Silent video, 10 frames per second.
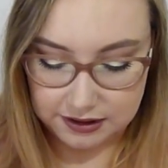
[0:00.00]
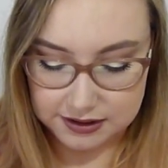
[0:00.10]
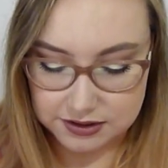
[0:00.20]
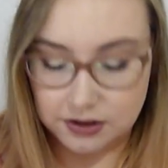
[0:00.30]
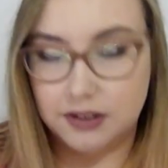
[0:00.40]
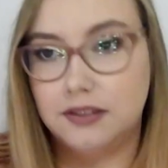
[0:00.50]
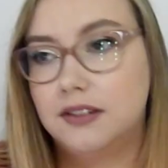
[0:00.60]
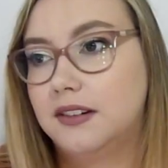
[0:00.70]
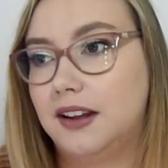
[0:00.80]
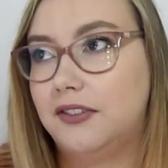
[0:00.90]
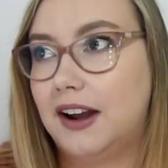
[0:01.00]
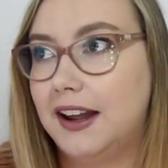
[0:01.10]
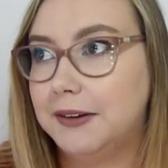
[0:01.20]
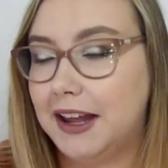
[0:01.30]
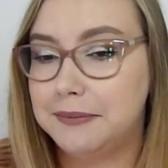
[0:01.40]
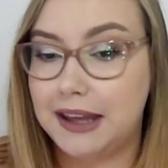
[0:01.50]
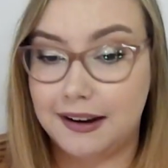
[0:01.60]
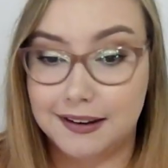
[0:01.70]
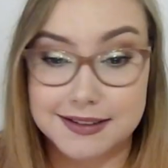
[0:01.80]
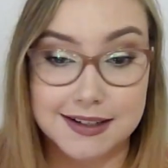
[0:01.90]
It's not, if I am
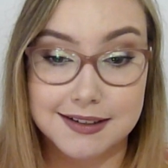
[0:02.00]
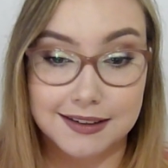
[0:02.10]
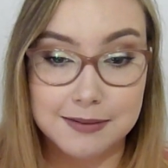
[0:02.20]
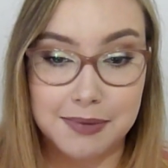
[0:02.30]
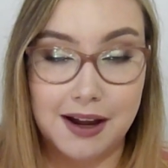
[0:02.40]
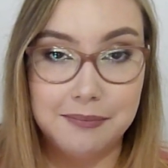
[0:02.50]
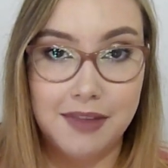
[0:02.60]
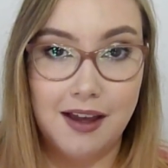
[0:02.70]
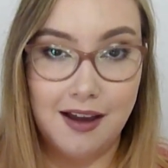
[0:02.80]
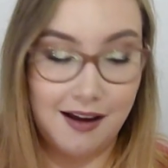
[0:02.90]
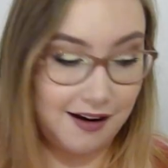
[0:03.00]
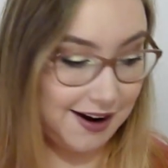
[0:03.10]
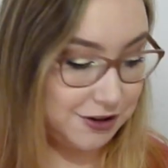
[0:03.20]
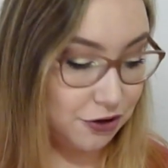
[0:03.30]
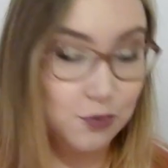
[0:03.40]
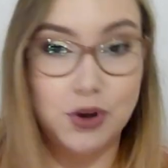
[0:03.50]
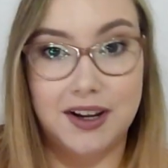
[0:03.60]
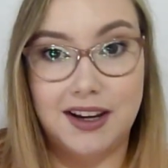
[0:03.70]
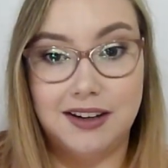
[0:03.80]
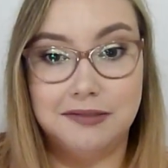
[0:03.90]
getting a tinted lip balm, I don't want
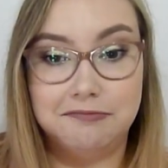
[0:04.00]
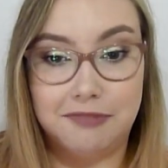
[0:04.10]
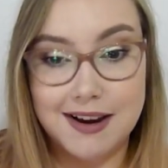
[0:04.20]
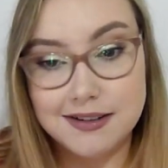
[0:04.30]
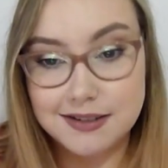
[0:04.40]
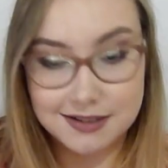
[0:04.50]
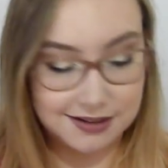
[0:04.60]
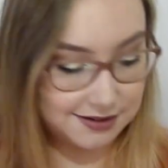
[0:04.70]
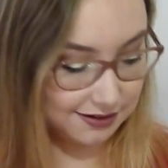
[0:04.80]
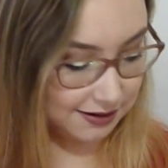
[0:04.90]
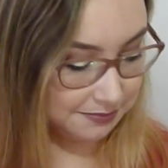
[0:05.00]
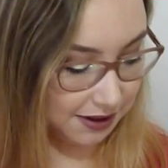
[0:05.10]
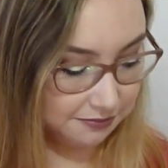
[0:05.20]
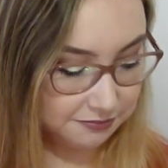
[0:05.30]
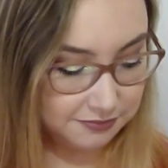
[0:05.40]
a red tinted lip balm.